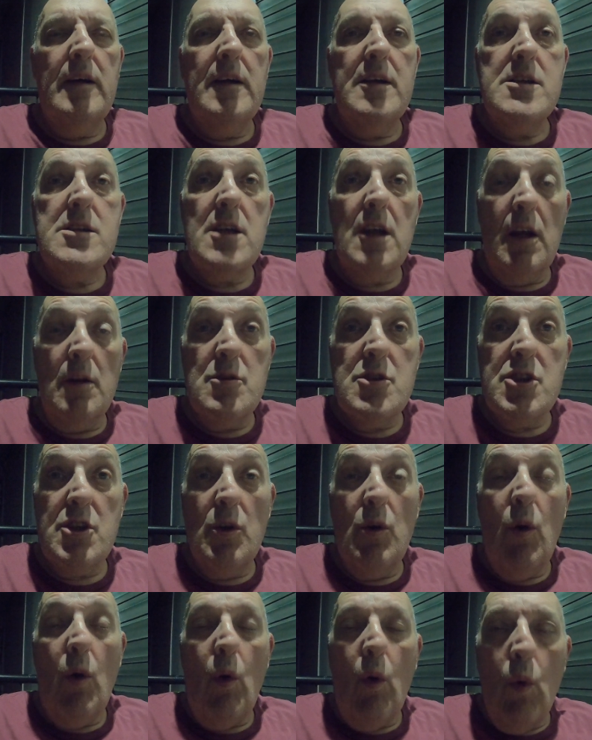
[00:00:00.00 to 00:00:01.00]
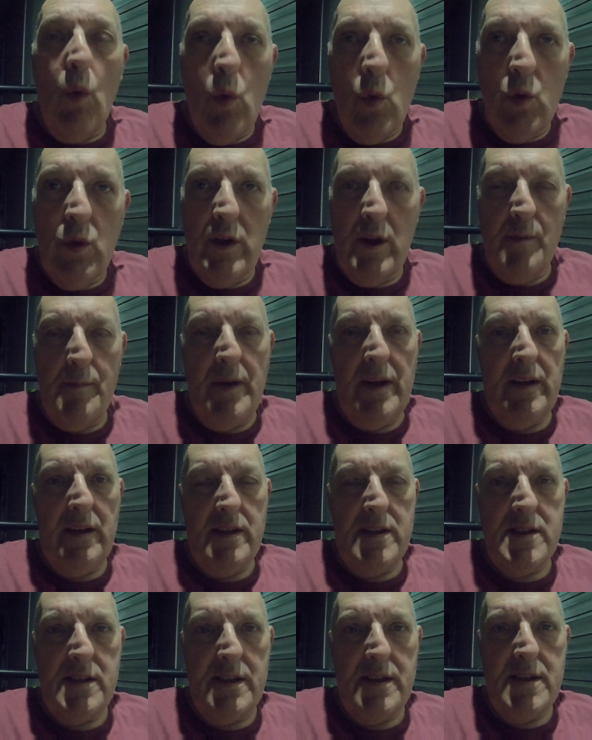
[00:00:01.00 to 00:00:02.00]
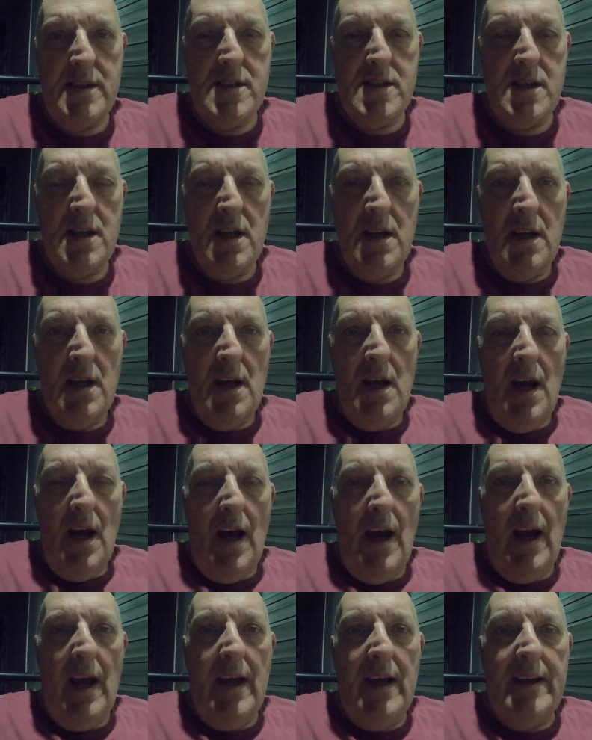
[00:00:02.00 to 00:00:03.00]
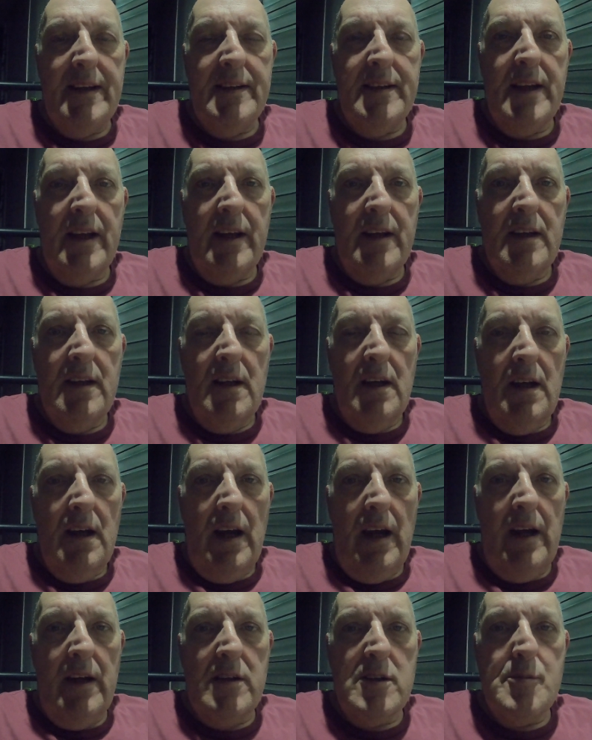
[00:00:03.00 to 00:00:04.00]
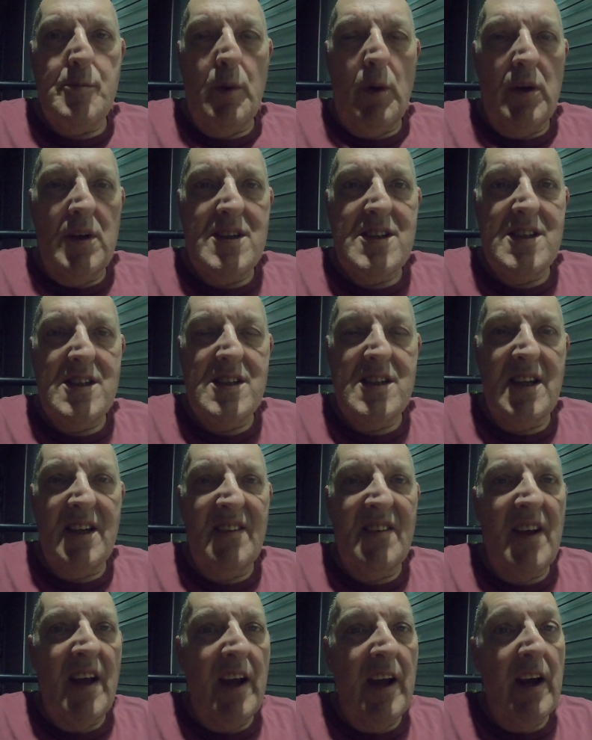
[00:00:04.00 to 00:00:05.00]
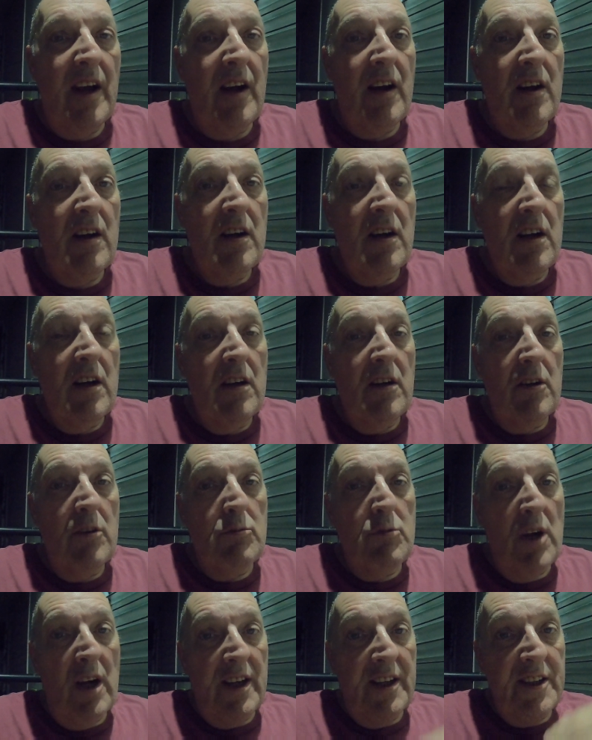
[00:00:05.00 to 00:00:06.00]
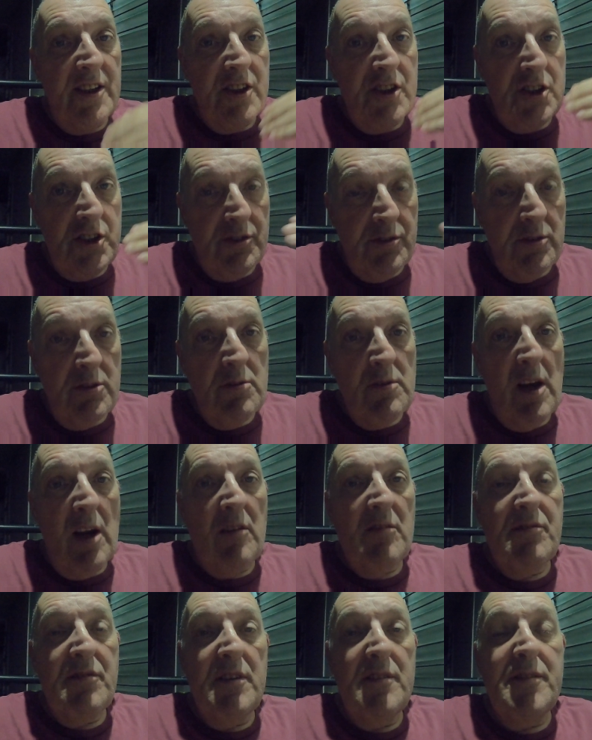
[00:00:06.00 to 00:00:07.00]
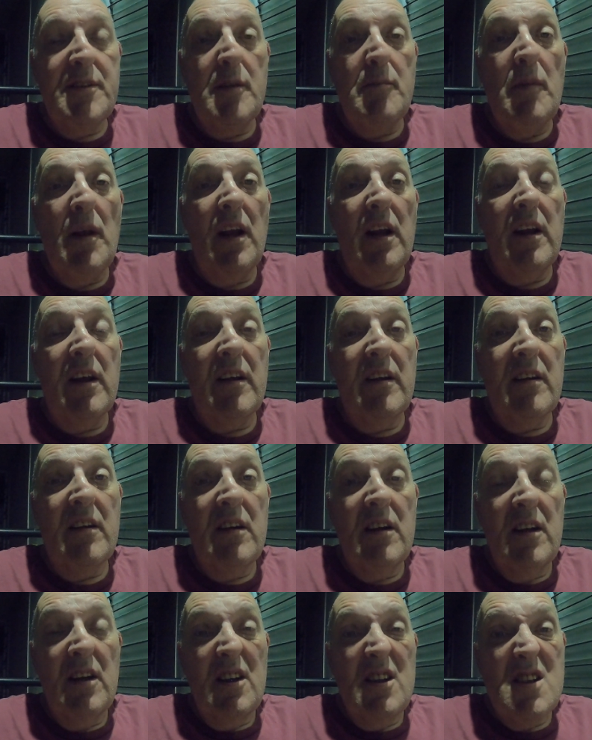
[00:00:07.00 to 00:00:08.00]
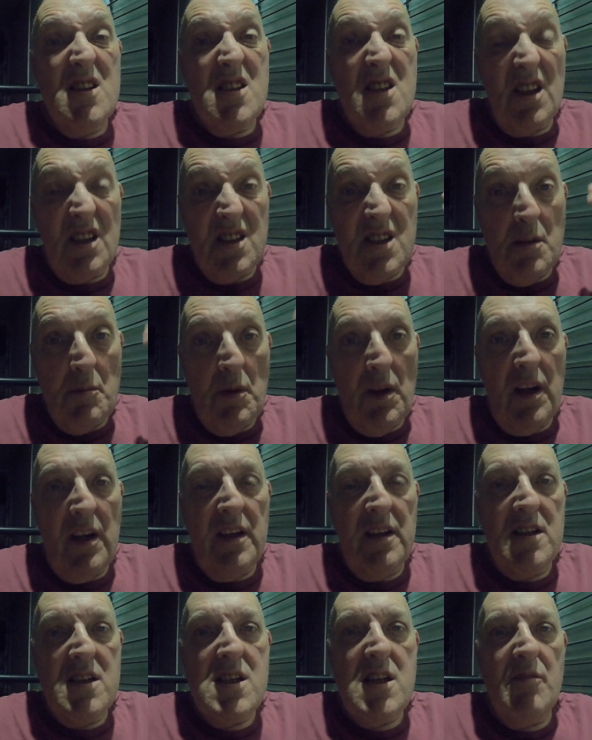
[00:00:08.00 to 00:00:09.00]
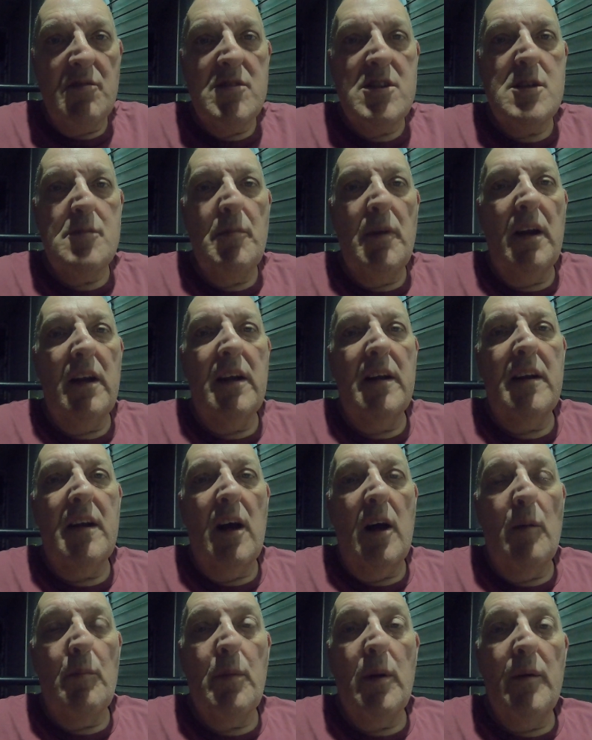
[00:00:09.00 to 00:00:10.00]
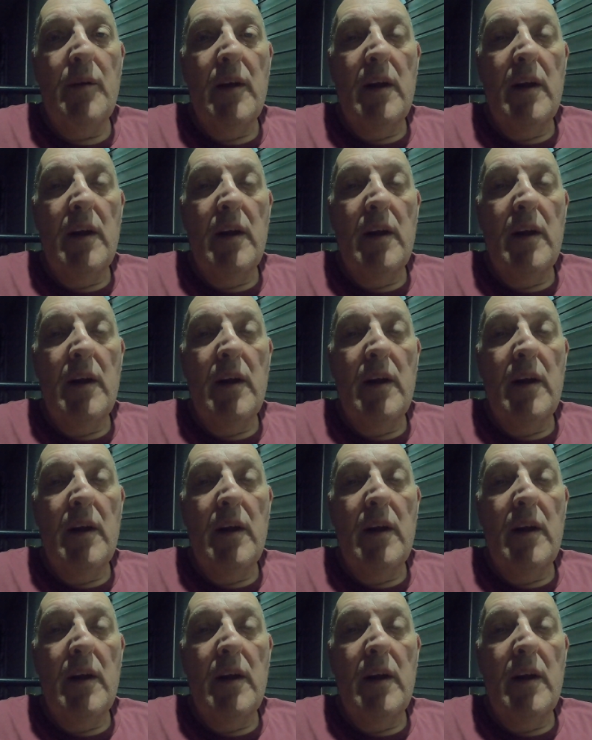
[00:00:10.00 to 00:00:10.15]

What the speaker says: It's close to all the amenities, and house prices in there range from around 50 million, 60 million, 70 million up.